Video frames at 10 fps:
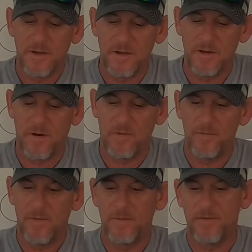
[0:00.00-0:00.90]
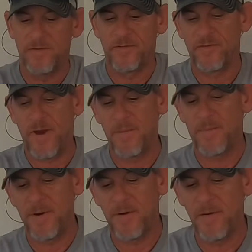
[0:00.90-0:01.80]
you know, with this strap
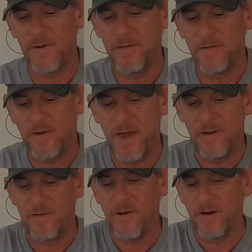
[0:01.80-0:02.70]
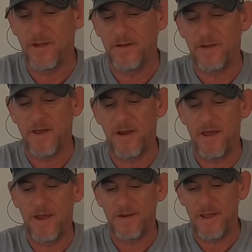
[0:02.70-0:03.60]
here and then just kind of tuck it to kind of
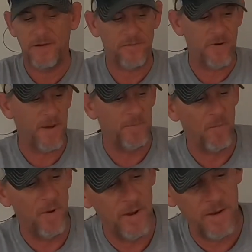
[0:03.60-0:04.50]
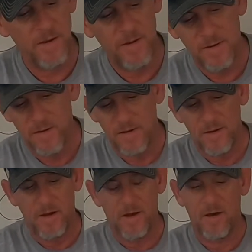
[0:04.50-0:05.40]
hide that strap away.
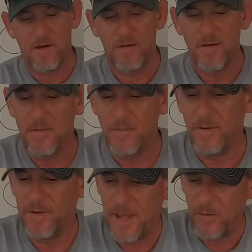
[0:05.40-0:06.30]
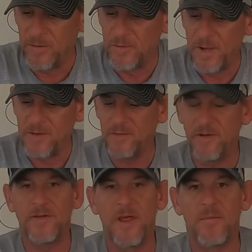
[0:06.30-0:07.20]
Uh, but not only do I use
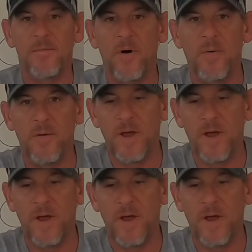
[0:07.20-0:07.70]
these on the boat,